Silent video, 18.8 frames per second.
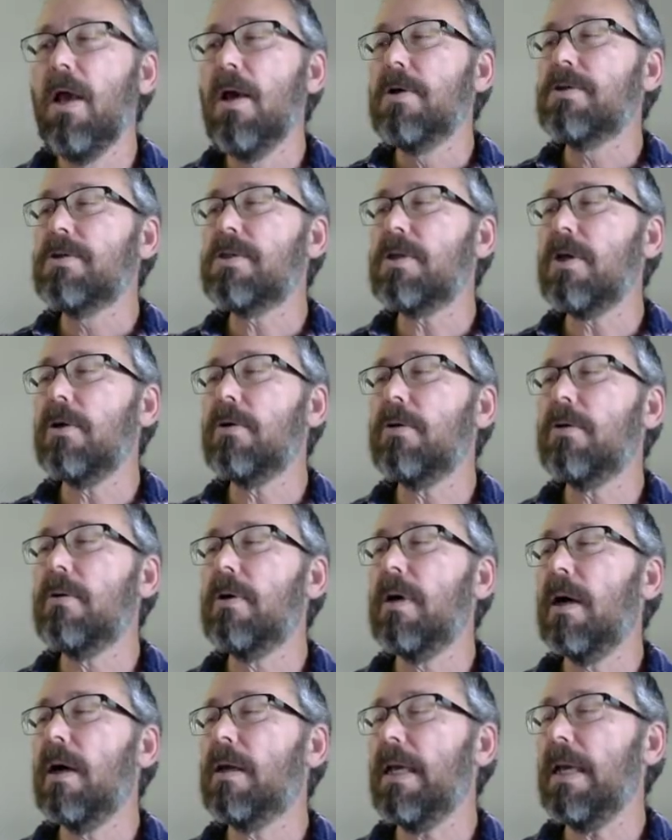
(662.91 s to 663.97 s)
So
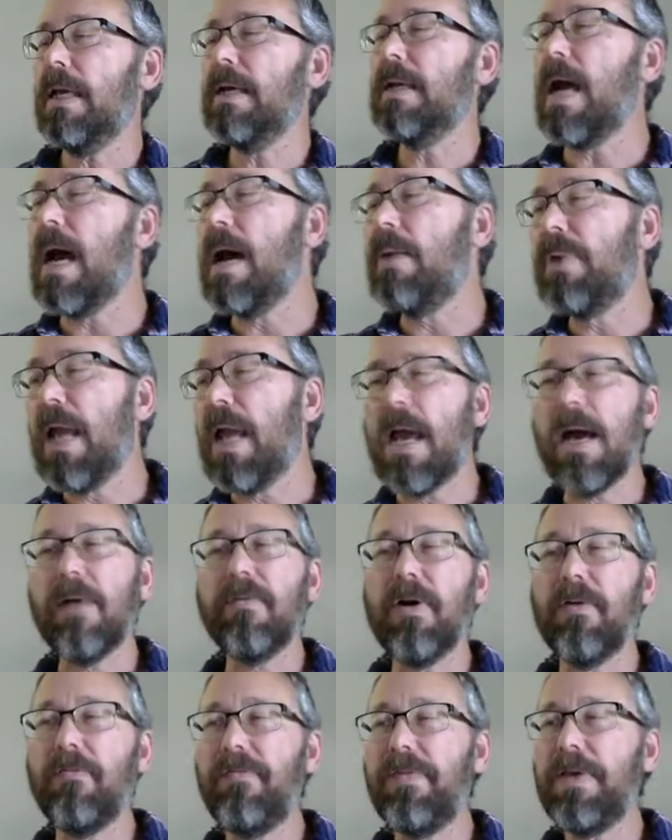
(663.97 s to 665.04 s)
again, I'm going to have
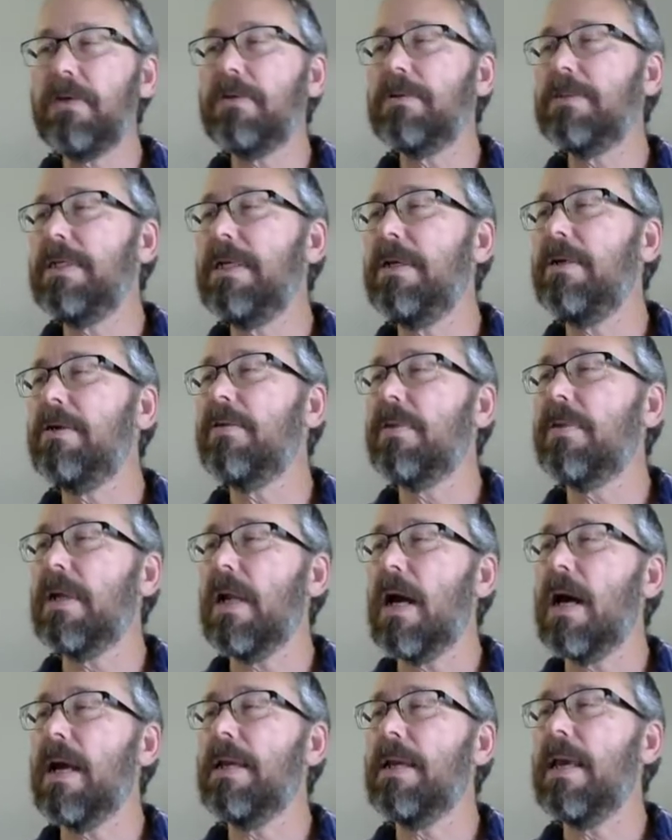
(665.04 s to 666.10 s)
a field here that
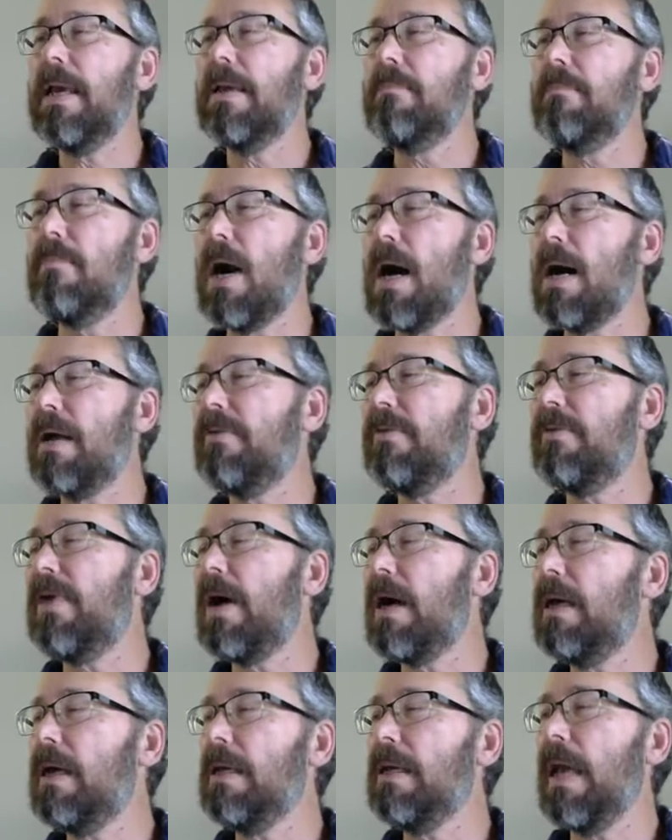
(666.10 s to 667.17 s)
I can
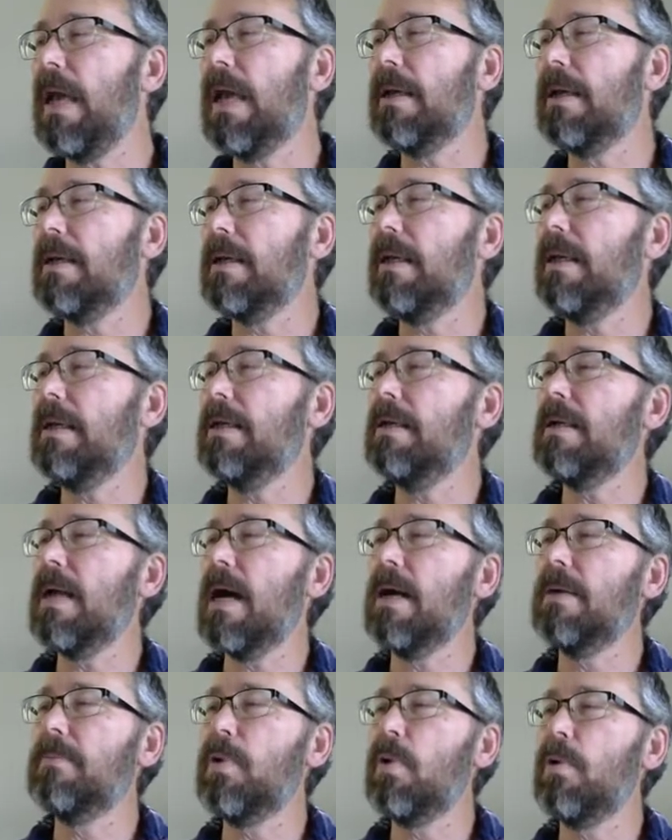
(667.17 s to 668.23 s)
modify, and again,
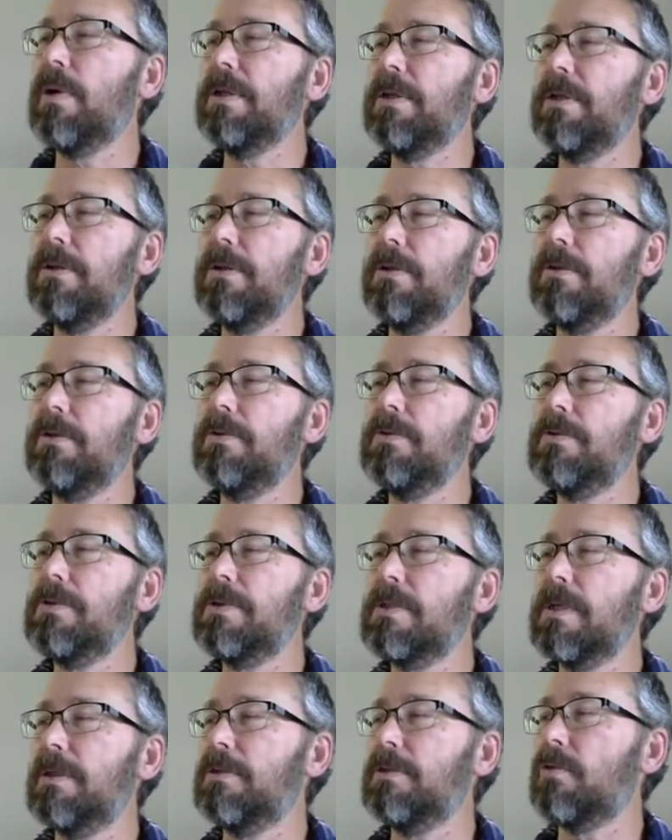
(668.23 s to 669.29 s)
I'm going to use
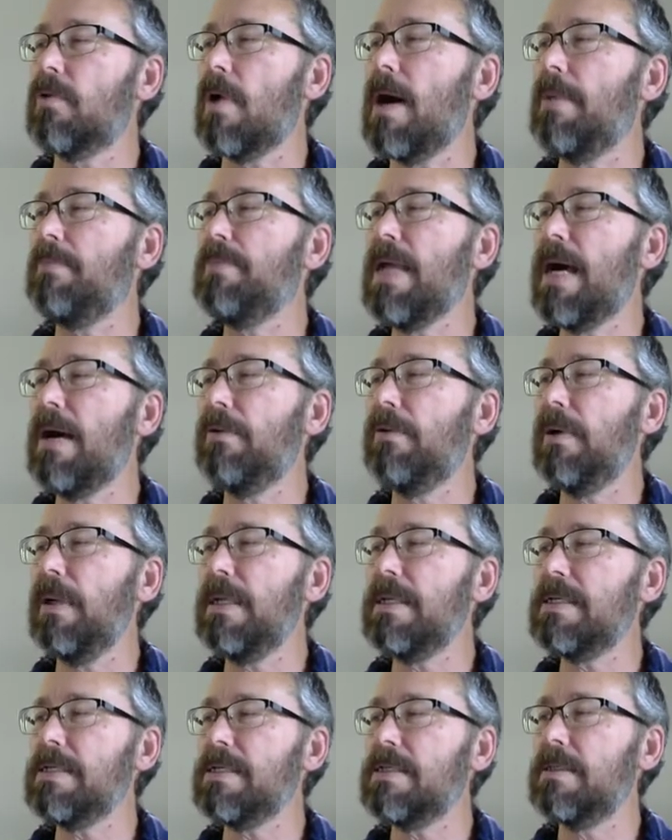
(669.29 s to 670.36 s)
a drop-down
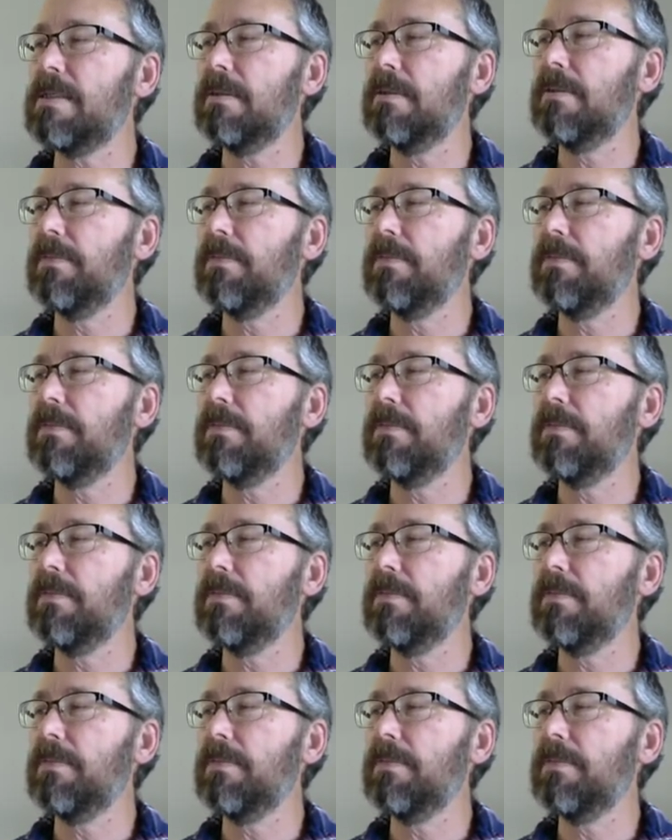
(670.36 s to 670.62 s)
list.